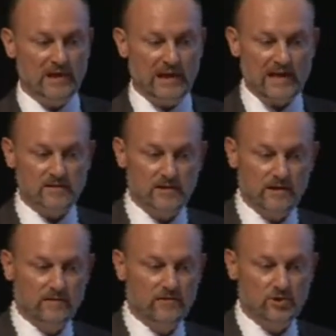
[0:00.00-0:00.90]

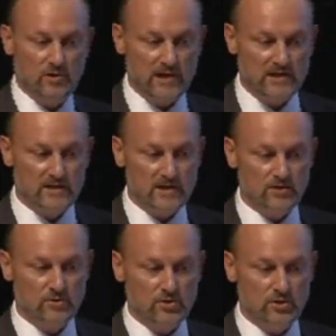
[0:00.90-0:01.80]
clustering,
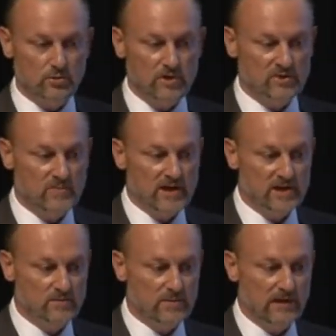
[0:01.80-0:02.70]
virtualization, storage
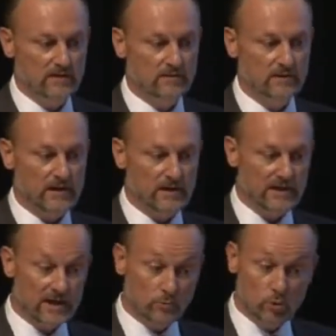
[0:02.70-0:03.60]
management,
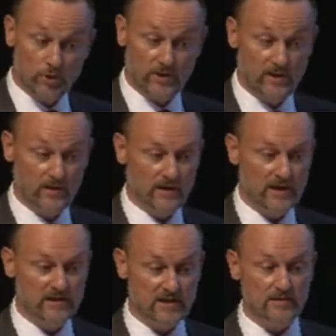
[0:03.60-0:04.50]
networking,
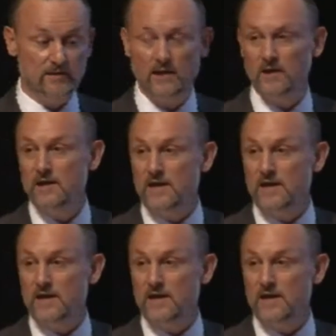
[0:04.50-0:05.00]
etc.